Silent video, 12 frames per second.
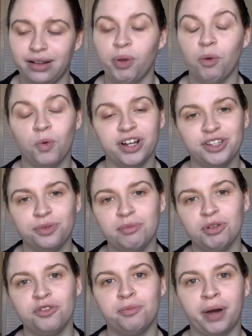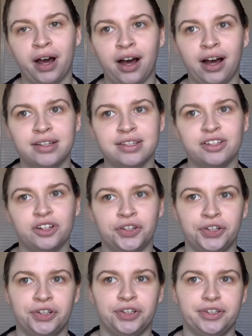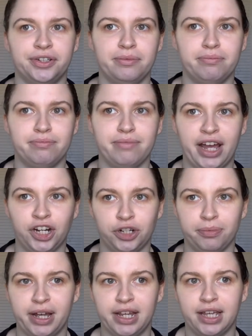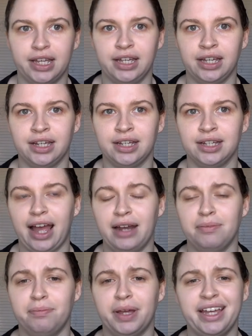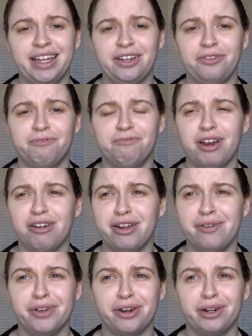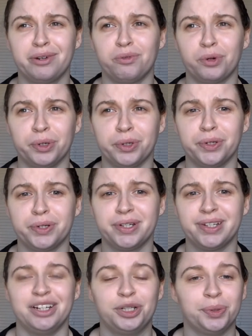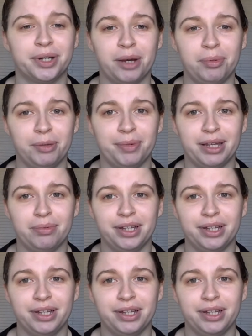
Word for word: But once we move past her matchmaking and being very, very rude to a couple of people,